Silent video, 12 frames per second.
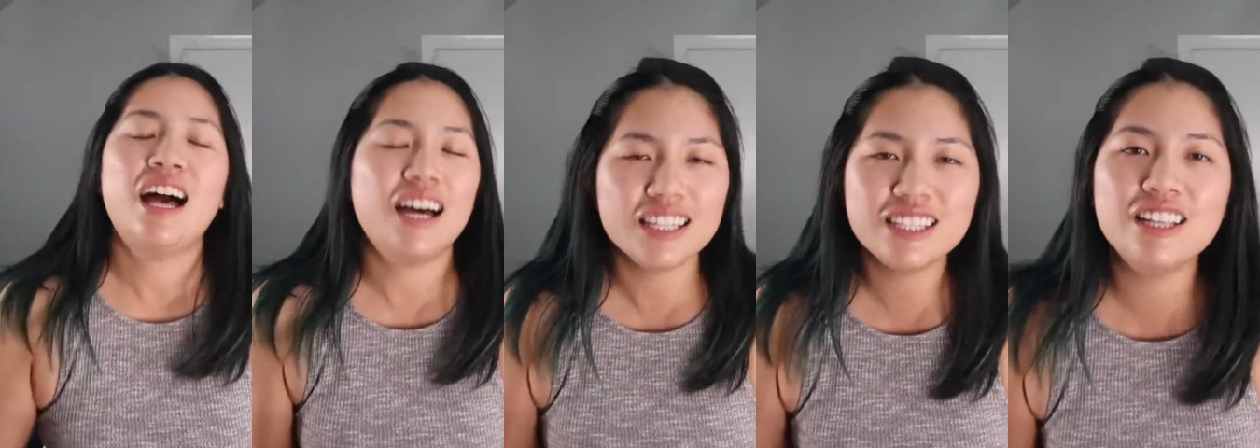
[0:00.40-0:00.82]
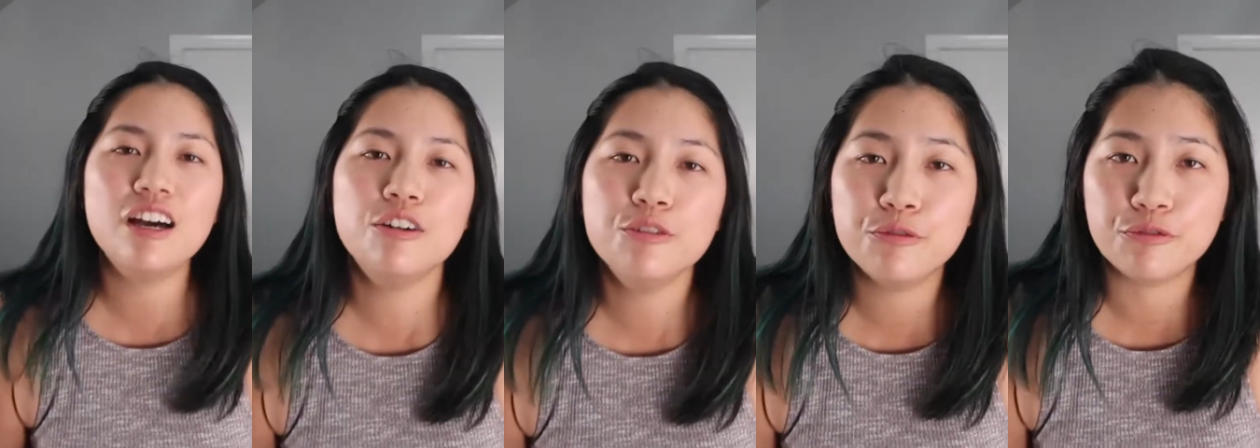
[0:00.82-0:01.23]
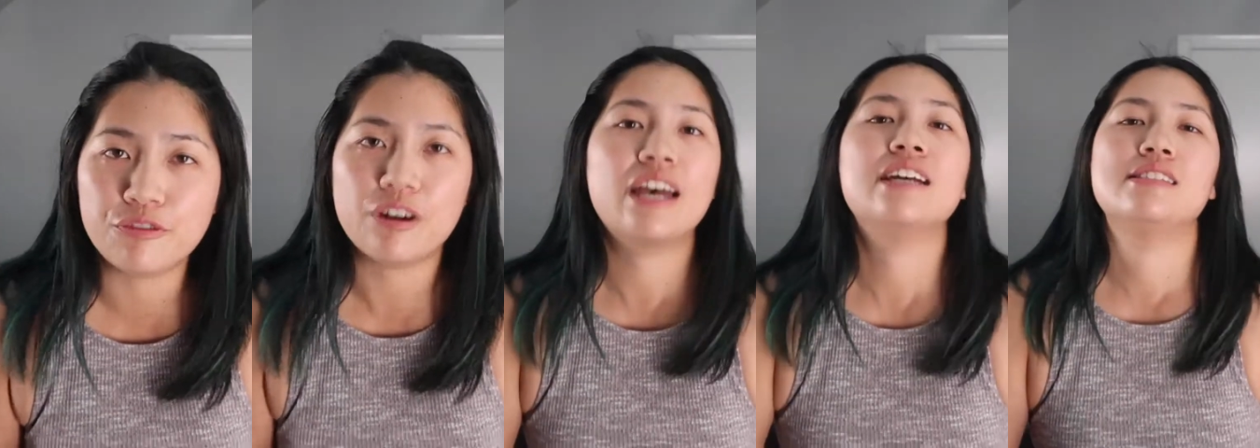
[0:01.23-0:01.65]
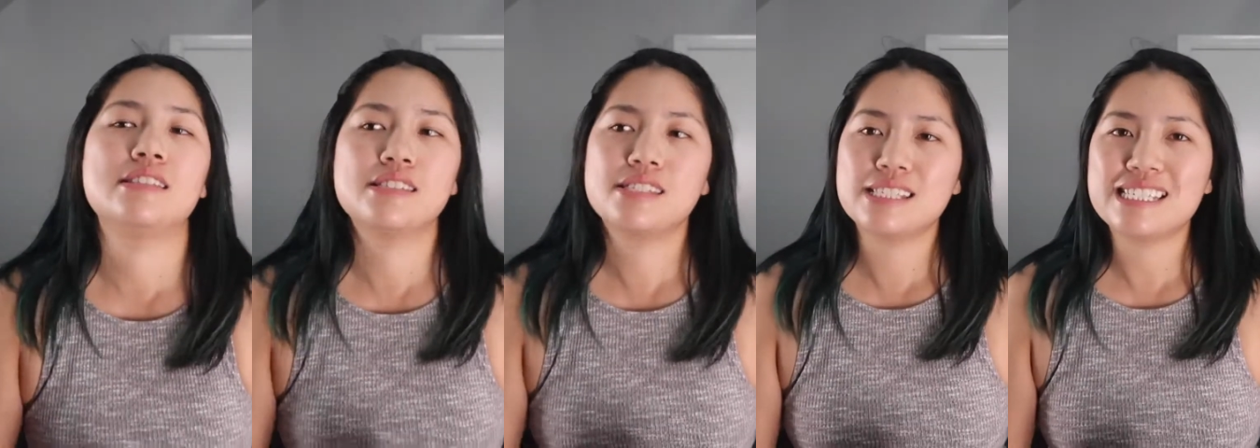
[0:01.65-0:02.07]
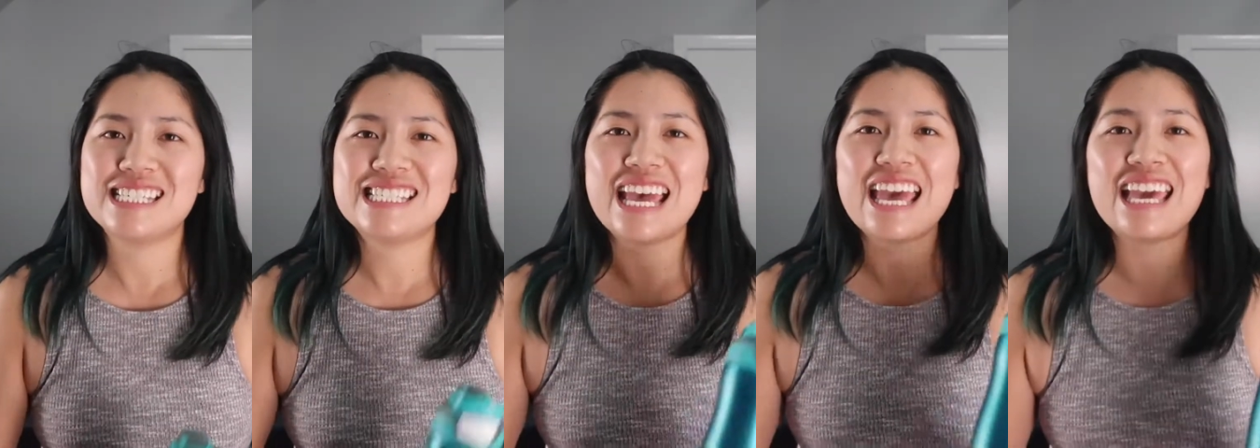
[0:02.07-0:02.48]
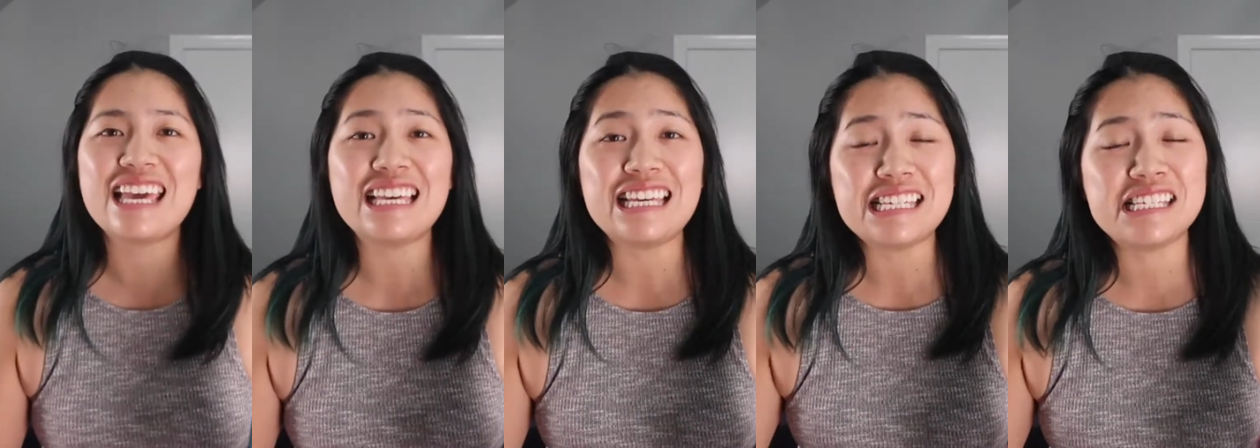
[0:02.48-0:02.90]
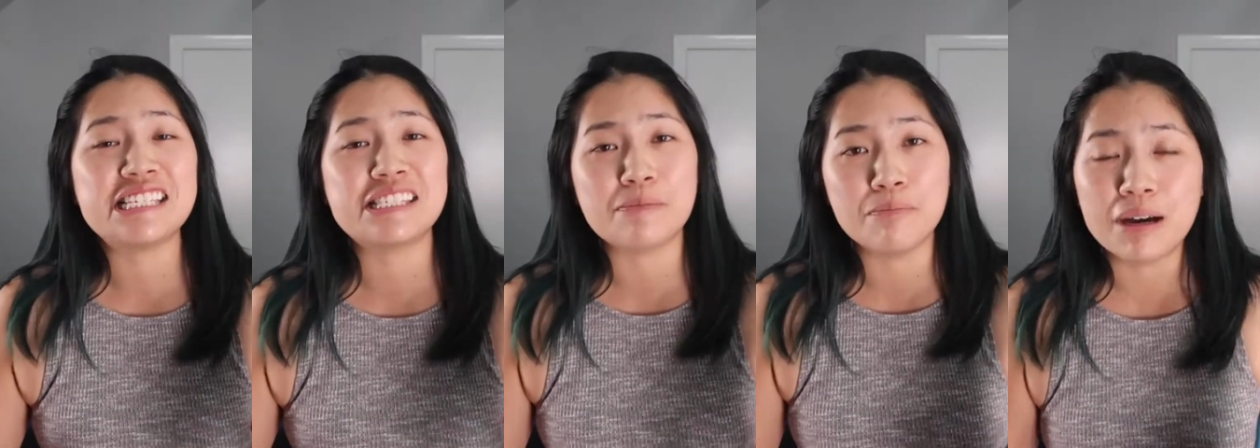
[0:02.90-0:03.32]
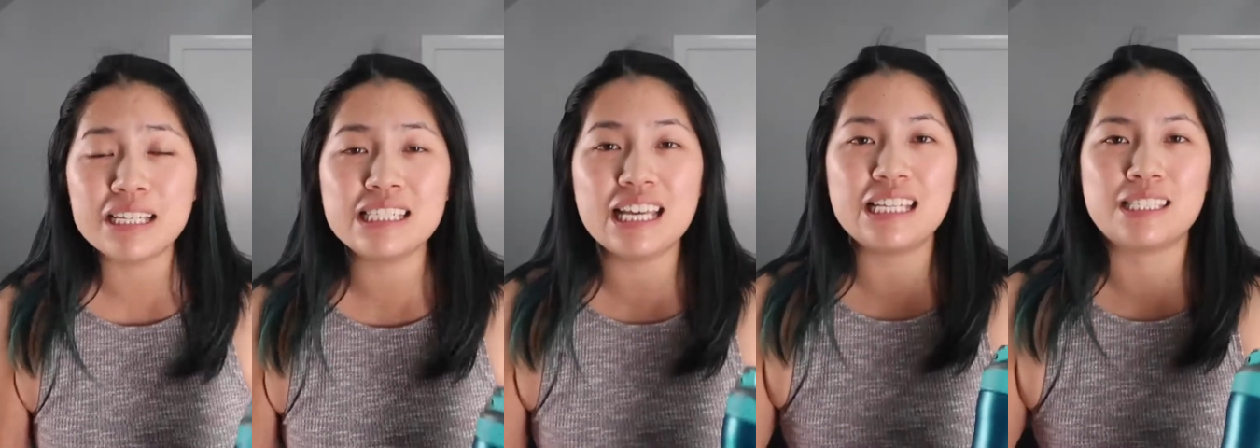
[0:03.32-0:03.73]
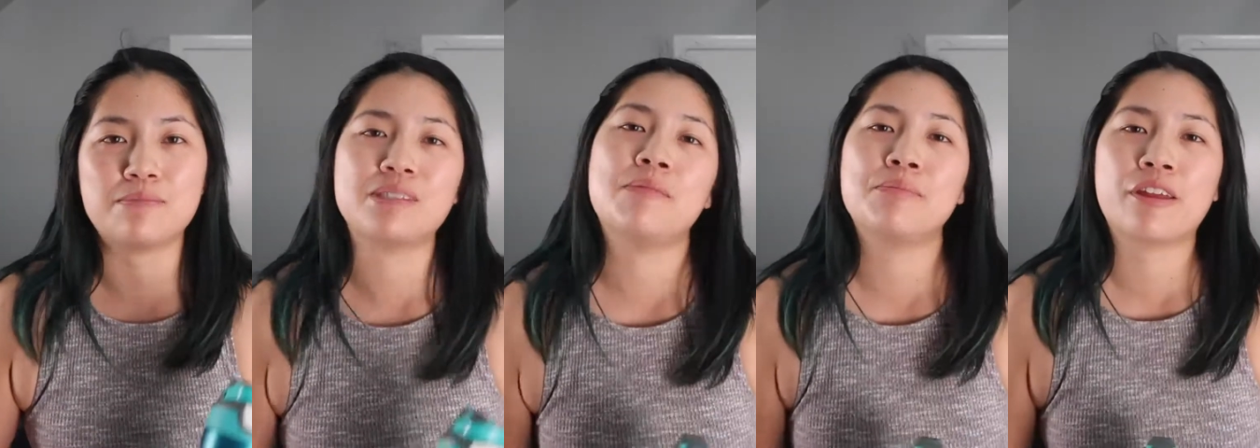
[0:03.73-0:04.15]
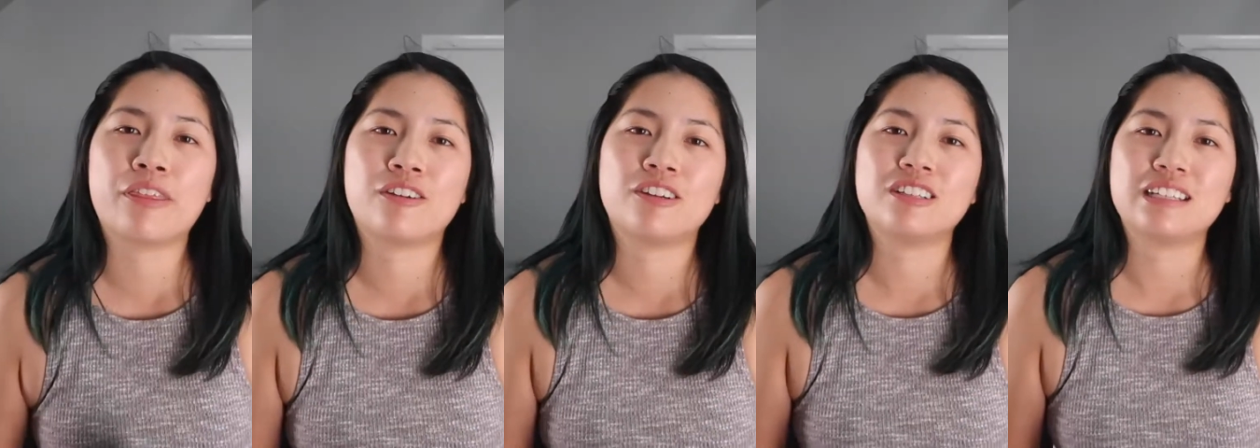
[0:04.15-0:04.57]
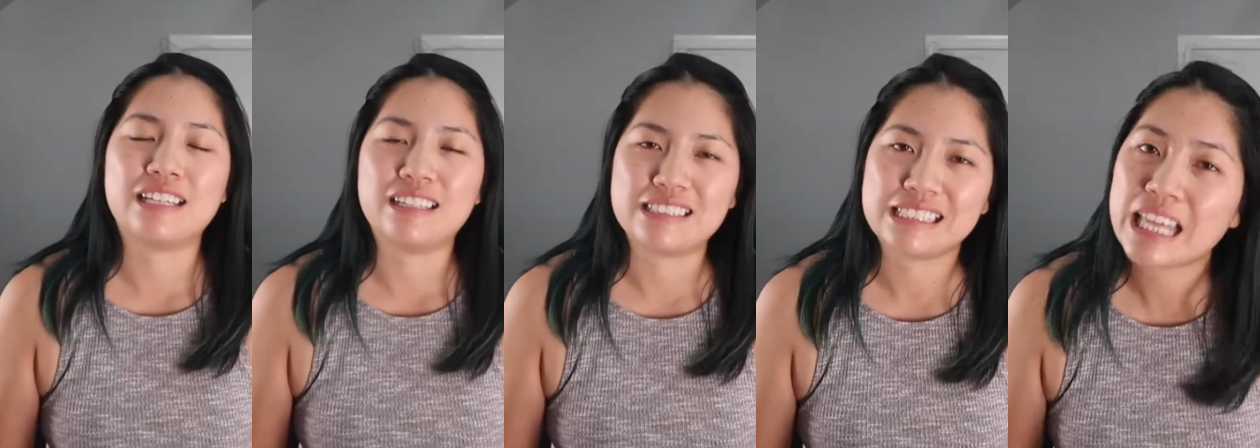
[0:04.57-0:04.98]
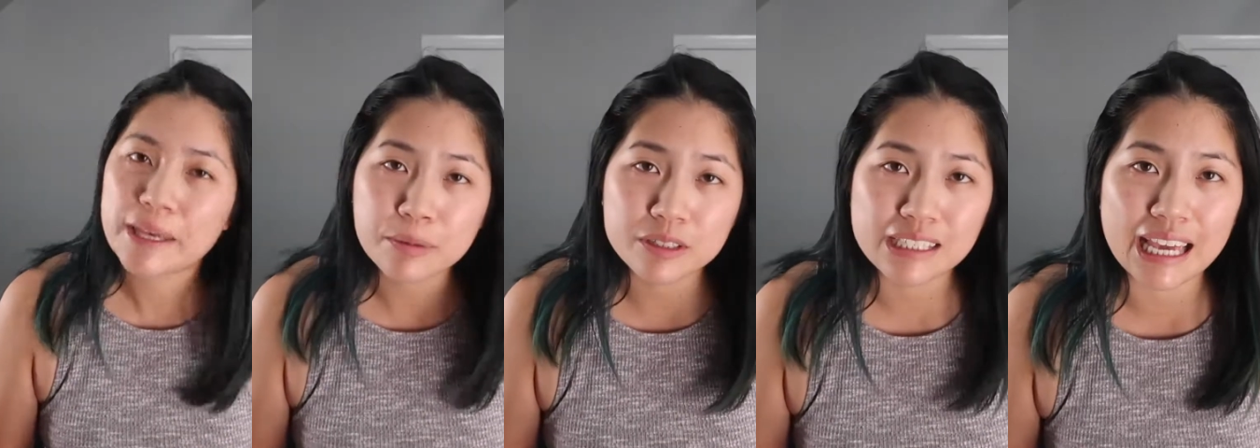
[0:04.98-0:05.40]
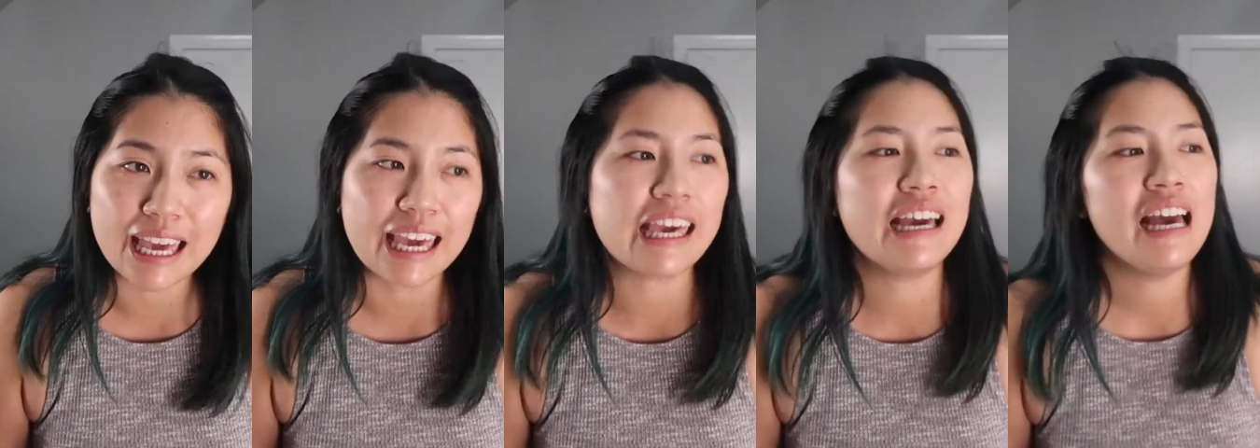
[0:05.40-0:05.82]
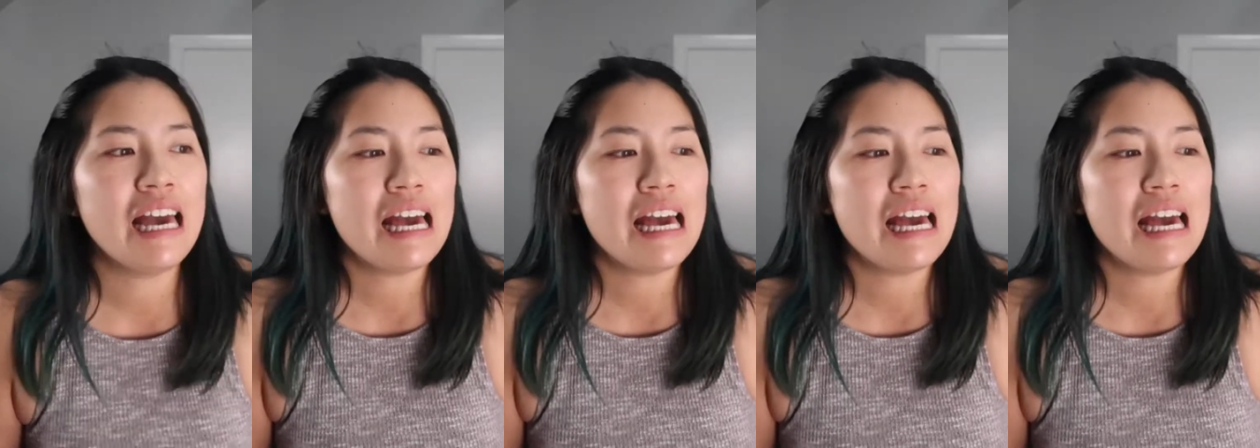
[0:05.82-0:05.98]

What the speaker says: Hello friends! Today is Monday, September 3rd. It is Labor Day.